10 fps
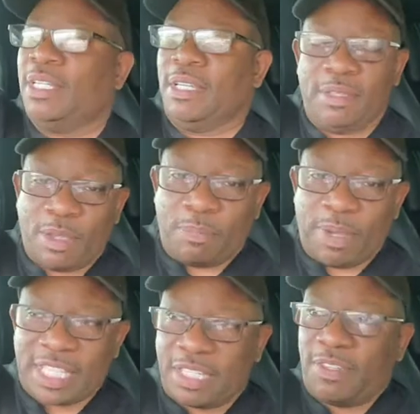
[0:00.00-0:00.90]
Now,
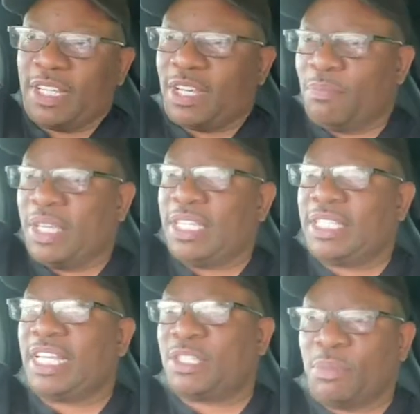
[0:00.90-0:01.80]
passive income means
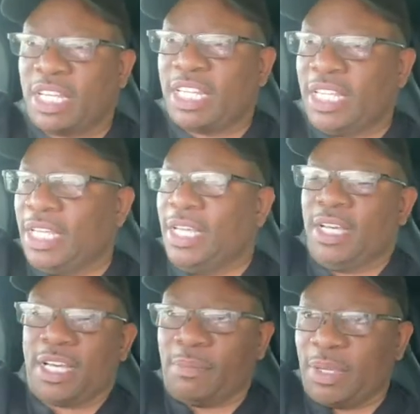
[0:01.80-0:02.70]
that's money
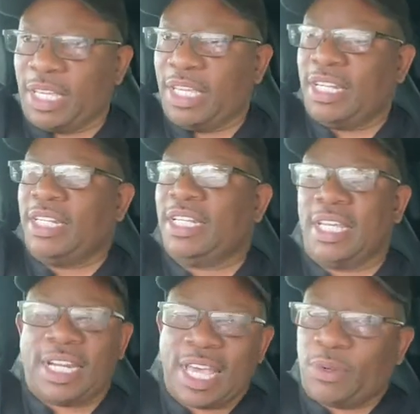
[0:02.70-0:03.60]
coming in
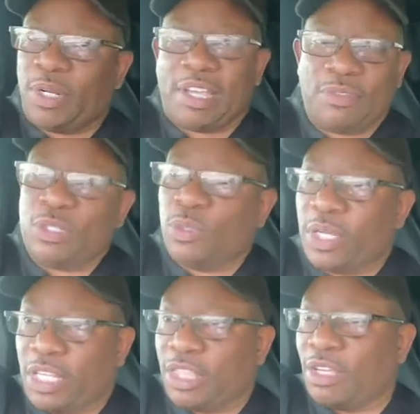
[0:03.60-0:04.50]
and I don't have to do
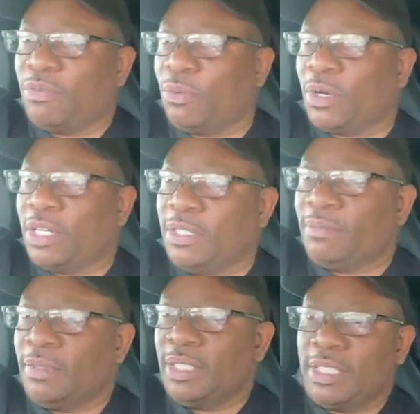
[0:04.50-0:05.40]
anything for it.
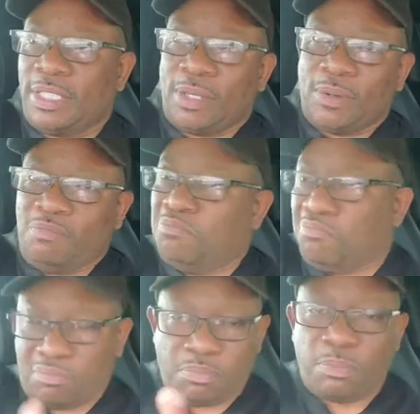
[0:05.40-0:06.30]
So
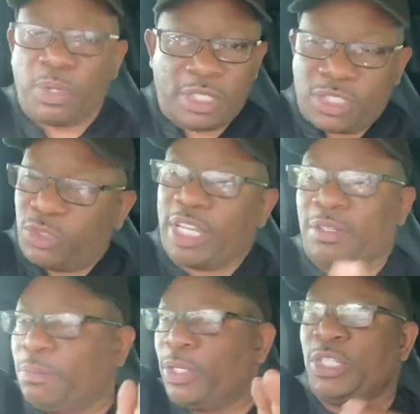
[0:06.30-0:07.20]
pretty
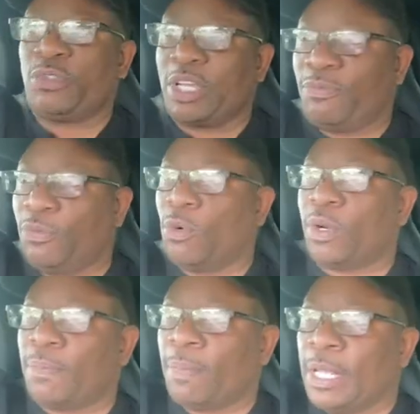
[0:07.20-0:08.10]

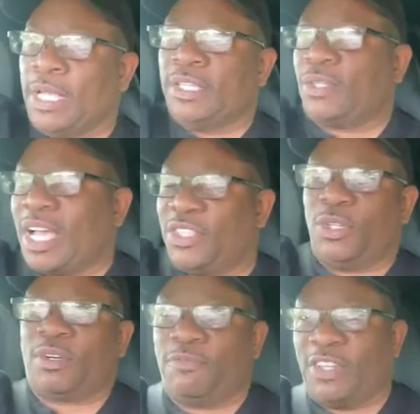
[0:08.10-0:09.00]
straightforward. So I
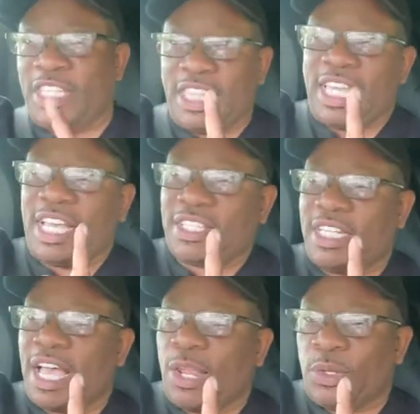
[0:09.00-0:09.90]
took
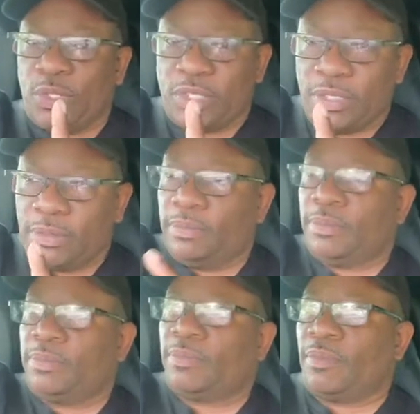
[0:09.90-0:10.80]

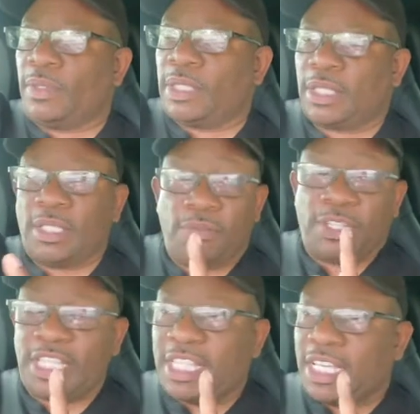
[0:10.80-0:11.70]

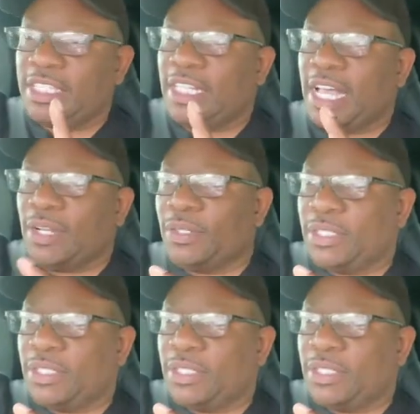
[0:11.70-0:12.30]
$50,000